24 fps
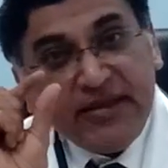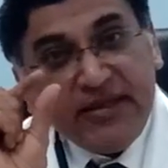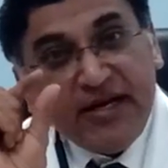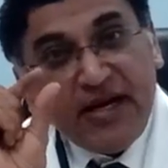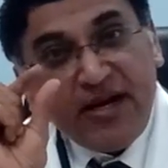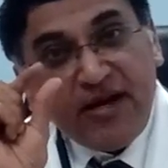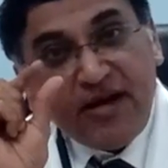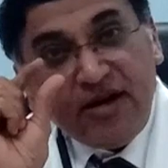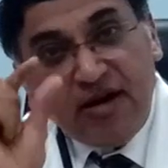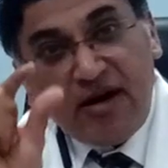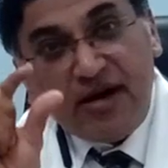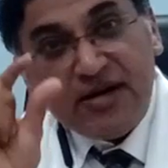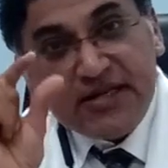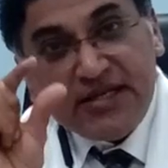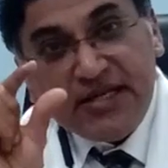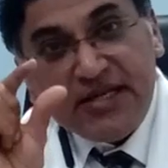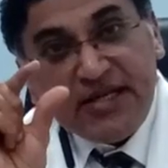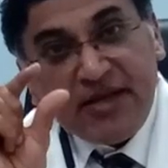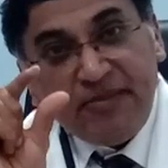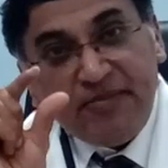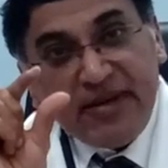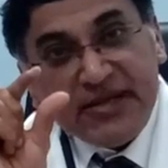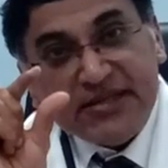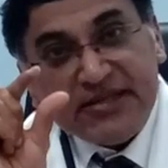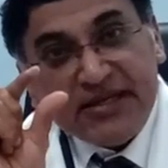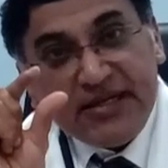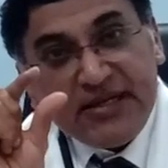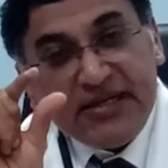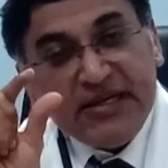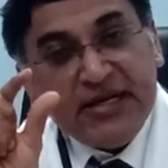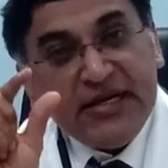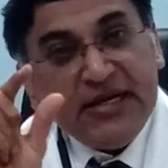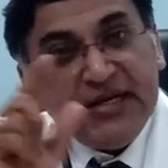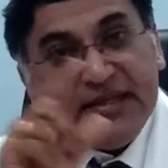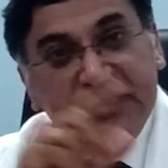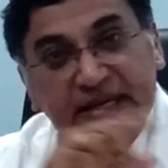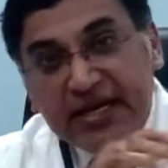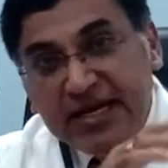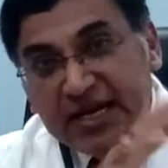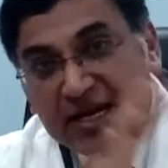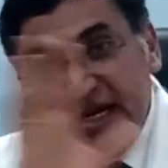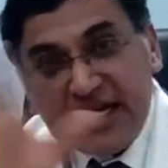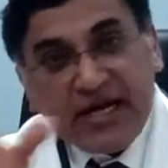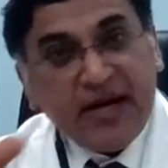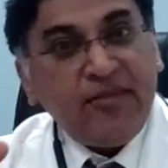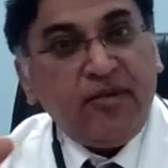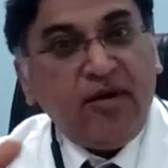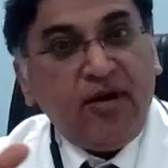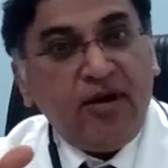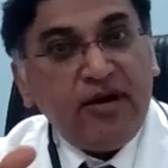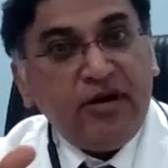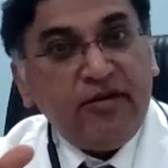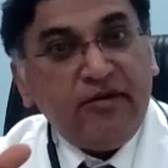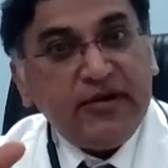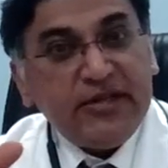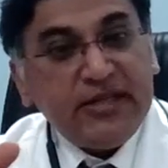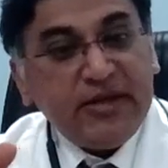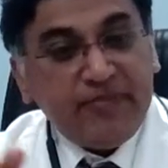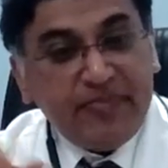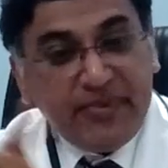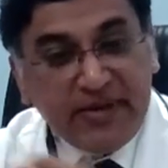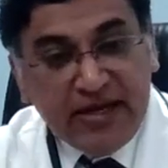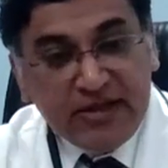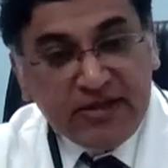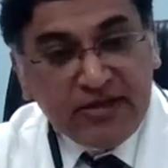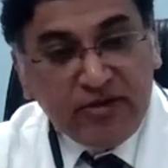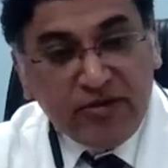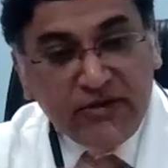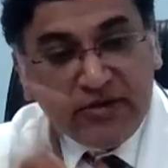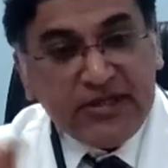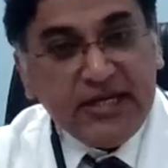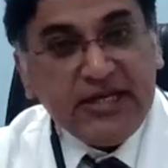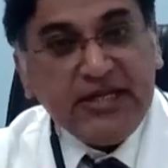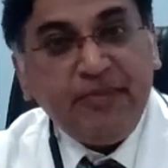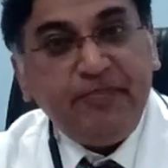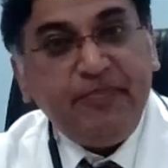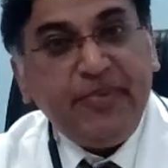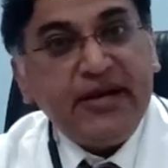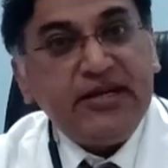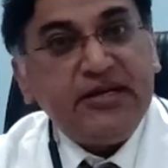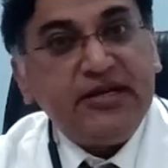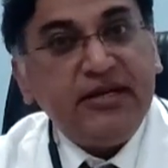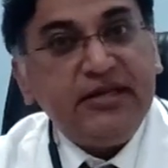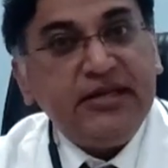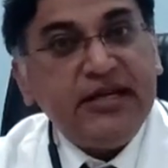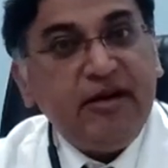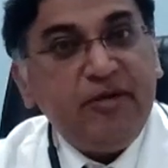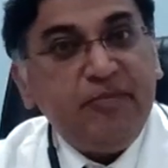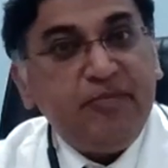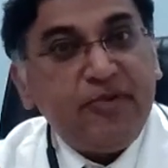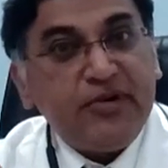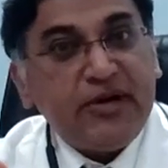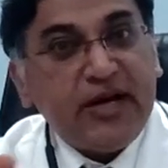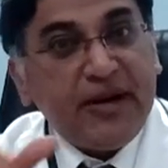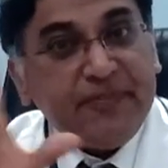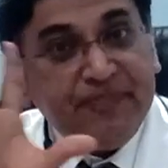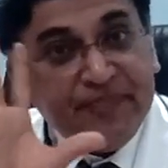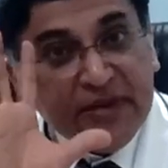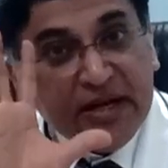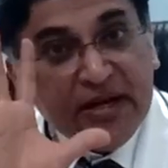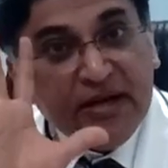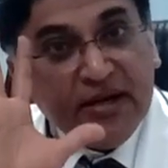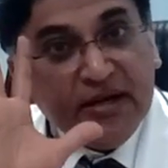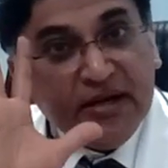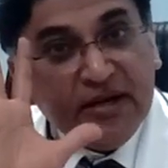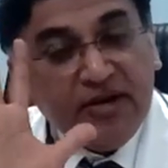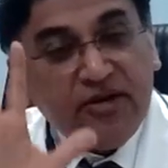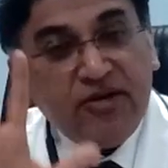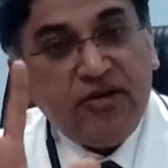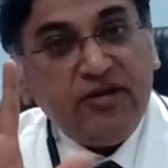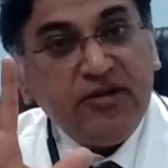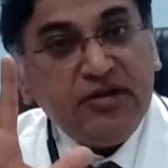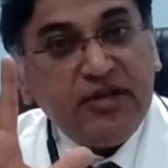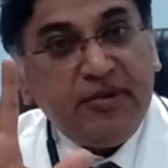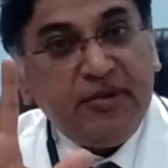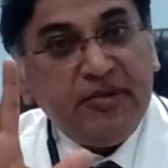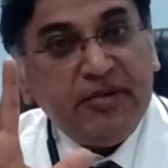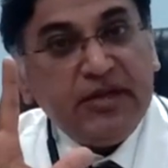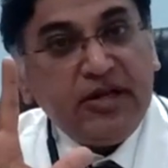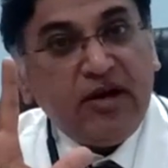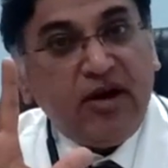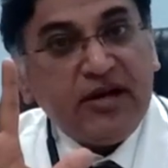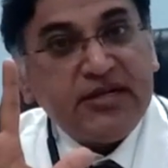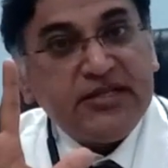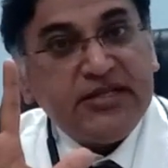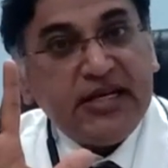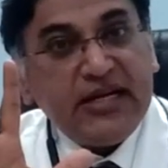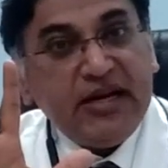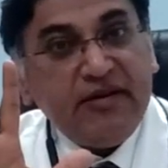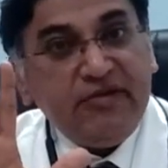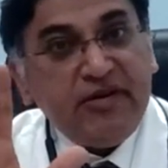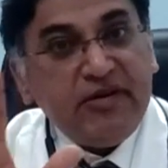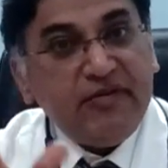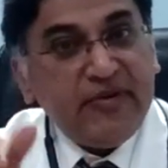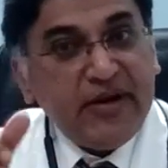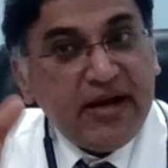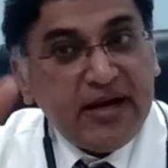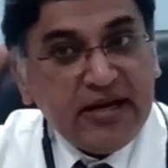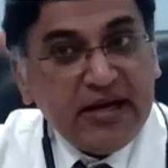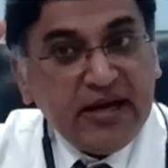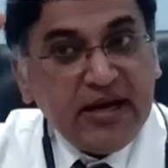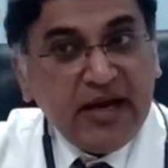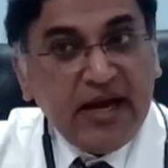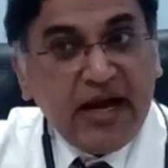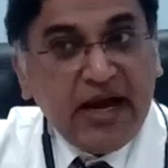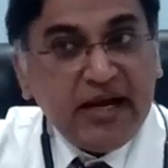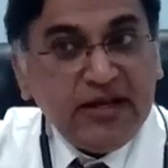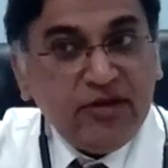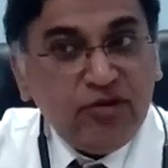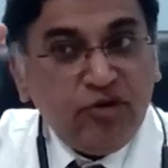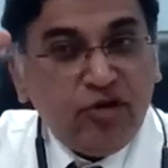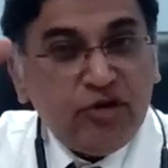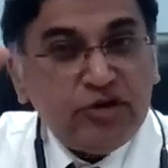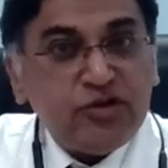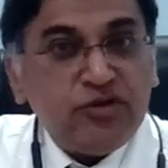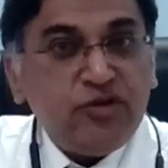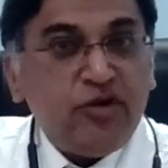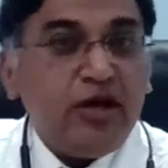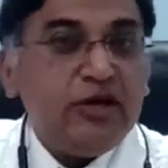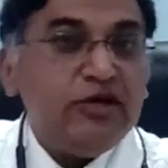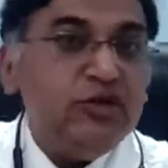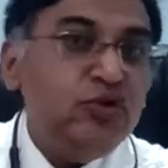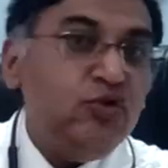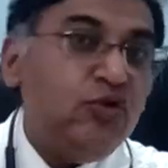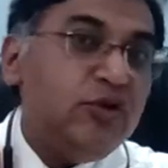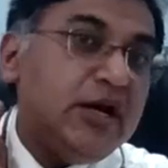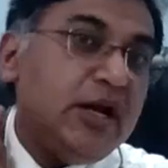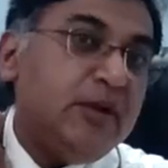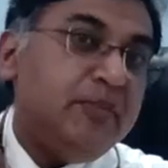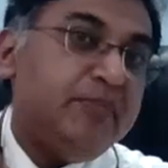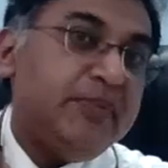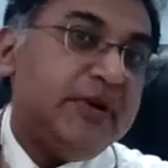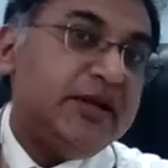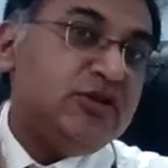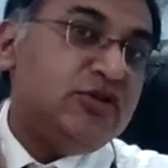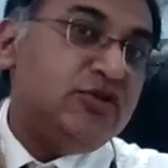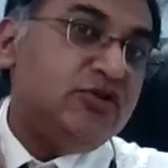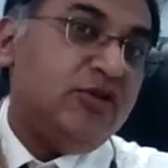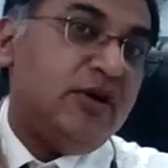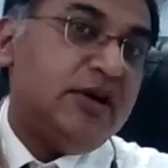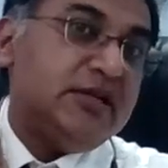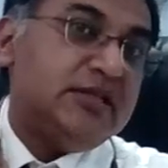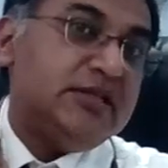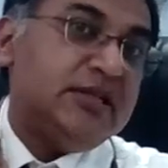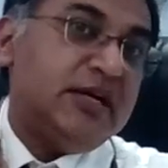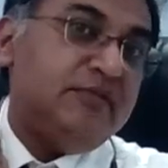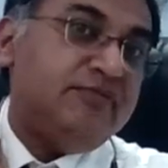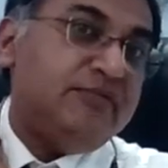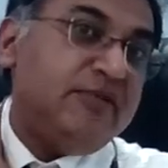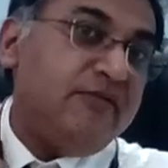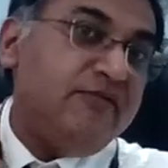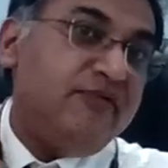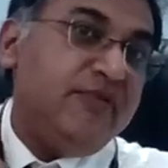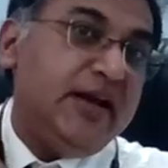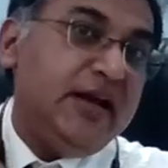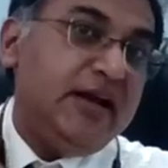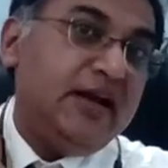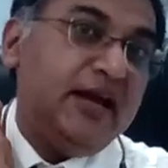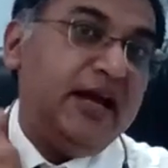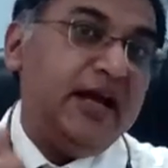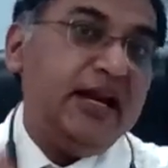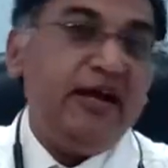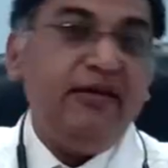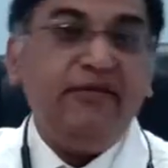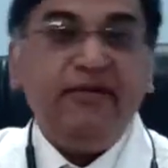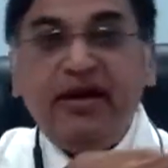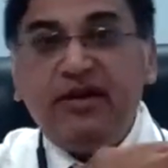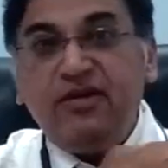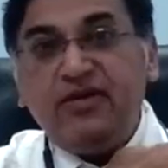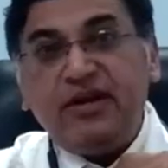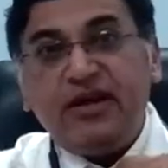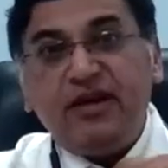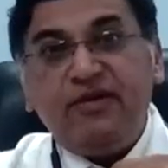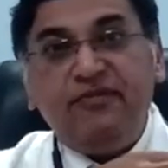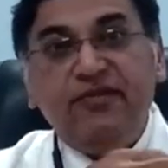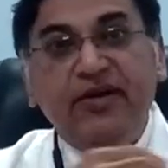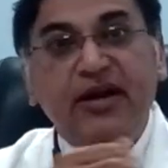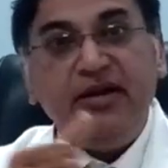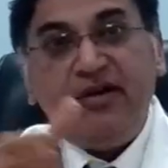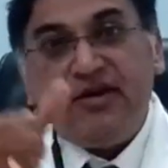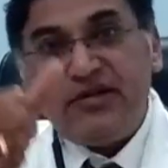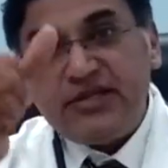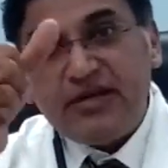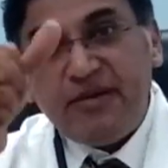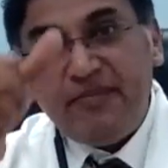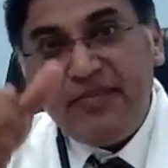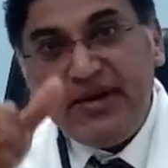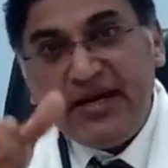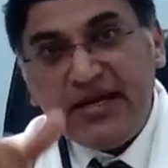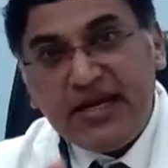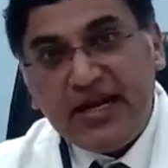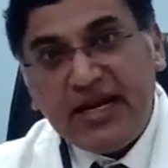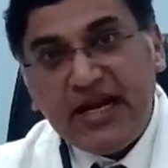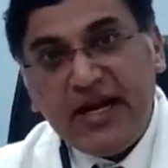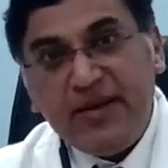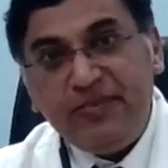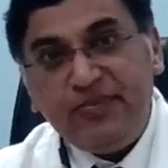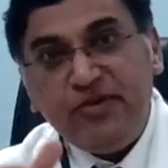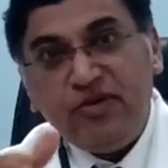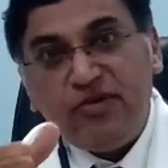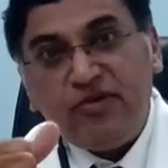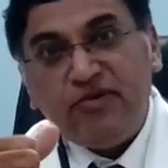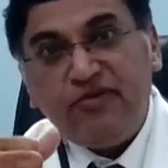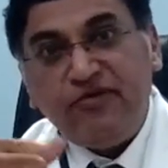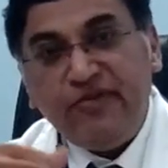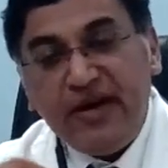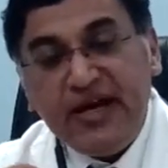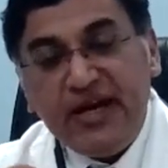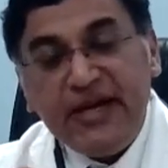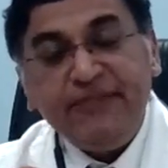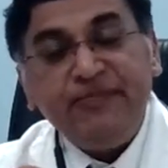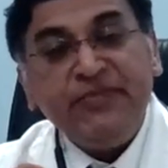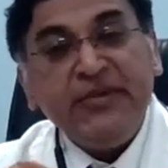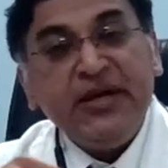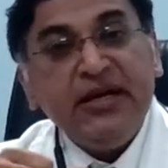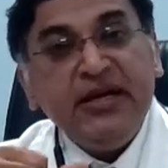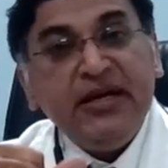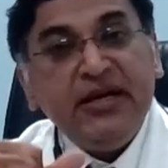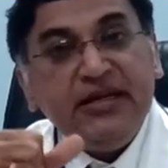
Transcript: They are knots in the muscle. They can come all over the place. You'll see the picture they'll put up. You know, the knots are everywhere. And those knots, you can press yourself and feel. Anywhere you can feel or somebody can help you to feel.